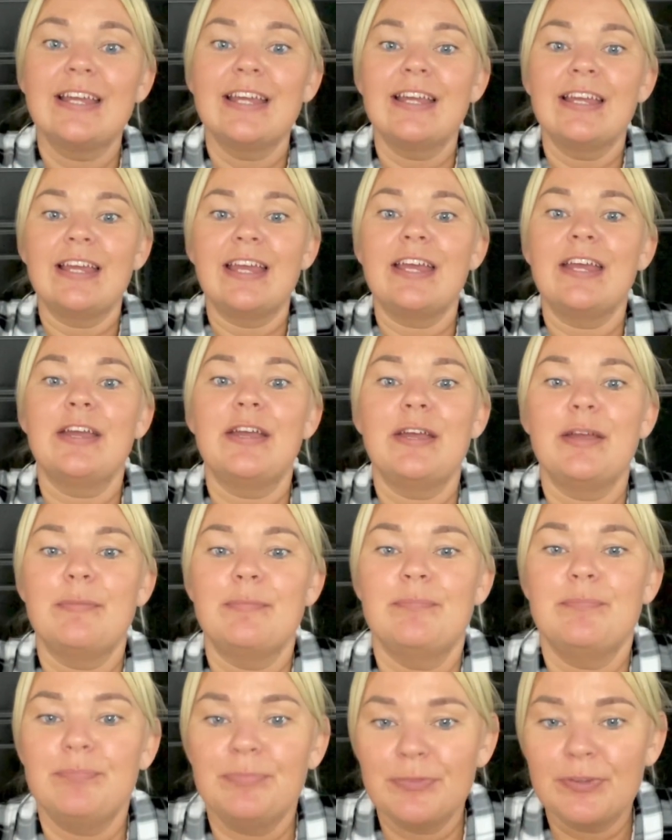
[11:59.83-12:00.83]

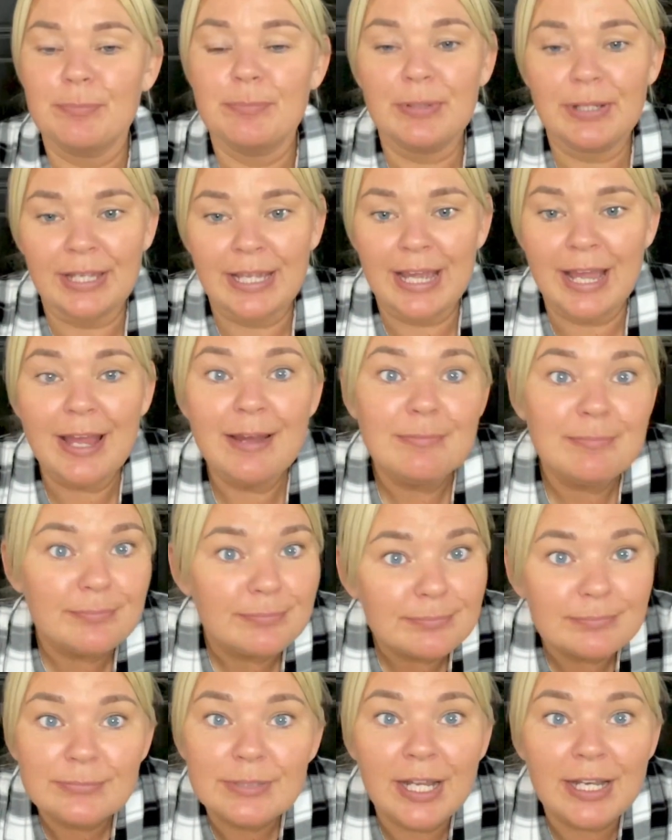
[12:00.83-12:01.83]
But yeah,
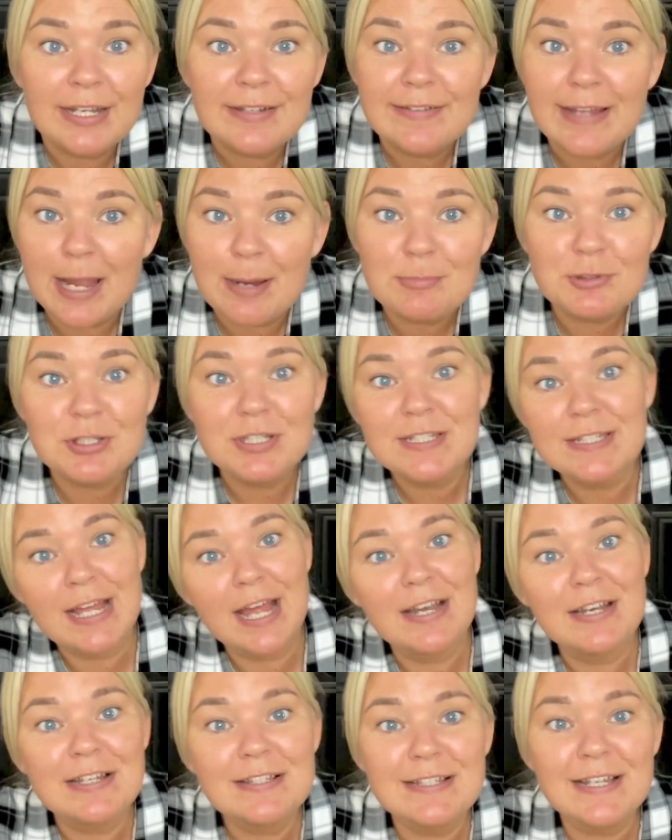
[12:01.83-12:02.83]
anytime, just
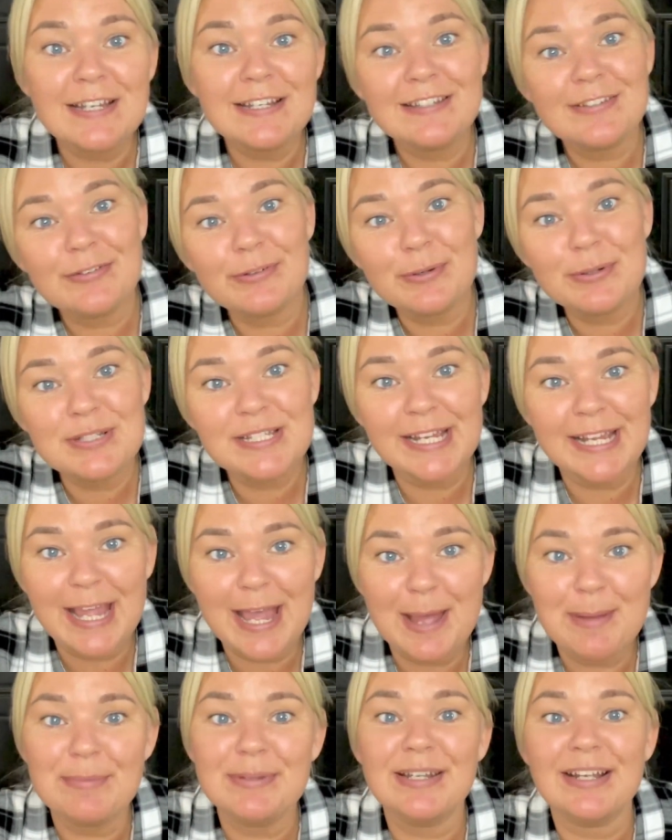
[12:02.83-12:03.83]
send us it through a
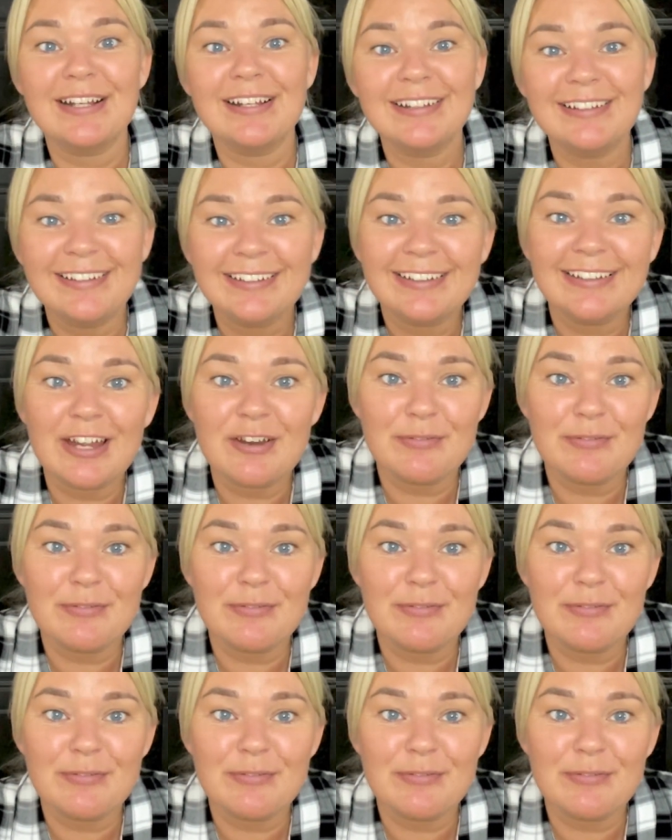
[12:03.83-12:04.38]
DM and I'll get